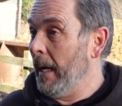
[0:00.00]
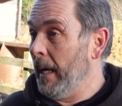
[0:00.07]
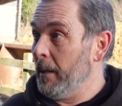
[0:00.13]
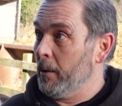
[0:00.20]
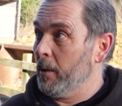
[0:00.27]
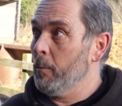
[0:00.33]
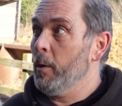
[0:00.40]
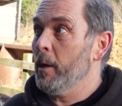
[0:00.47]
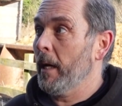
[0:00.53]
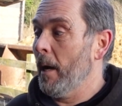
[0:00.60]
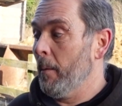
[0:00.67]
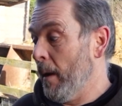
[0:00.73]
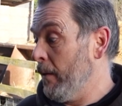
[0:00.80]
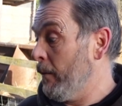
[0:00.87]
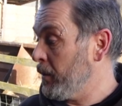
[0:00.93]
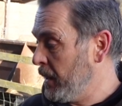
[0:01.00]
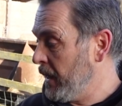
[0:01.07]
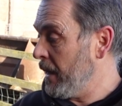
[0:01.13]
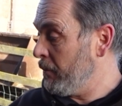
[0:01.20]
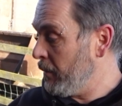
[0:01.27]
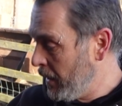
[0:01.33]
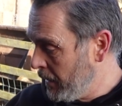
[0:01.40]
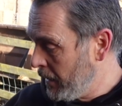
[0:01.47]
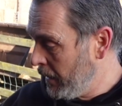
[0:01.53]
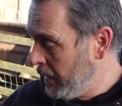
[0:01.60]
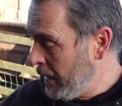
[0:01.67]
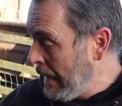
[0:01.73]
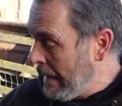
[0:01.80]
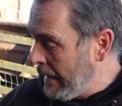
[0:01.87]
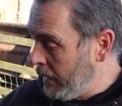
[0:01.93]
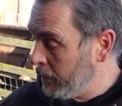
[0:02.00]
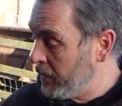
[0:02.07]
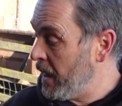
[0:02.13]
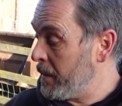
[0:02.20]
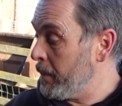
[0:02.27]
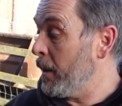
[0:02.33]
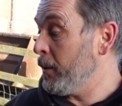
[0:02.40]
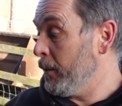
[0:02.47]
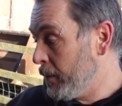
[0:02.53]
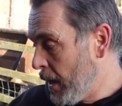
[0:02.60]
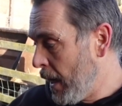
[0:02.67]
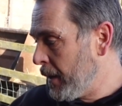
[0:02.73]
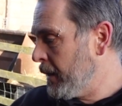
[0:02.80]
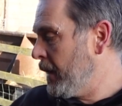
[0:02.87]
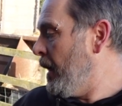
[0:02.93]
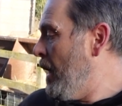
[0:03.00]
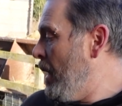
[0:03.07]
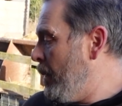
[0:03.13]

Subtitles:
You can work out a way, obviously, getting rid of the little test patch you've done.